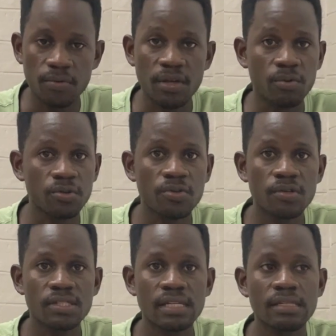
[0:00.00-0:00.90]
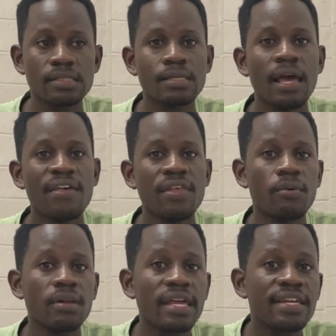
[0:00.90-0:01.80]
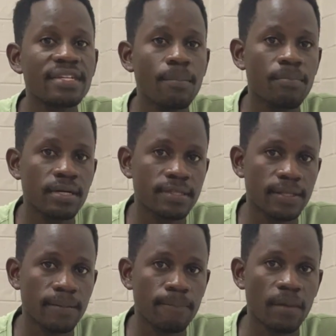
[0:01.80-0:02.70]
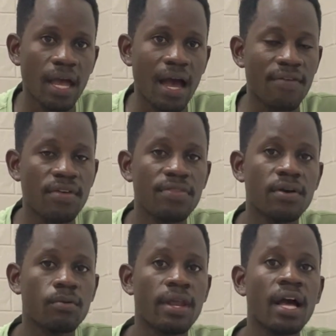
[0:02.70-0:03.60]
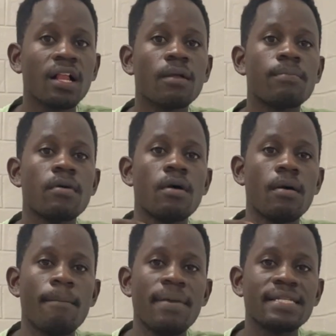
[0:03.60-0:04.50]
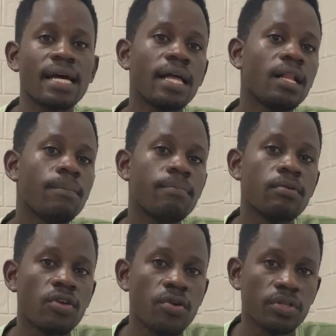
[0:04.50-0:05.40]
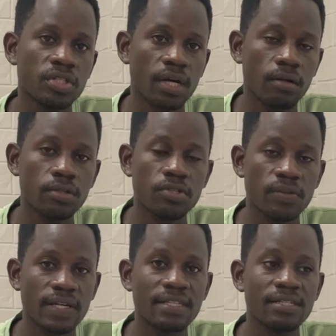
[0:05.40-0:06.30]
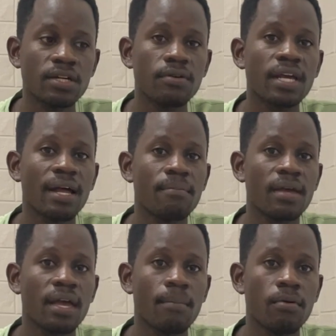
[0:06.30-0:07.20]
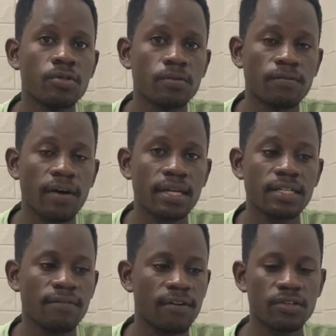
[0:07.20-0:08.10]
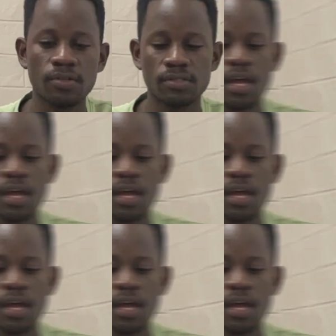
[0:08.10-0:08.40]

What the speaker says: They will do those tests, they will interpret them, and then they would better help your child so that the child can be able to fight infections.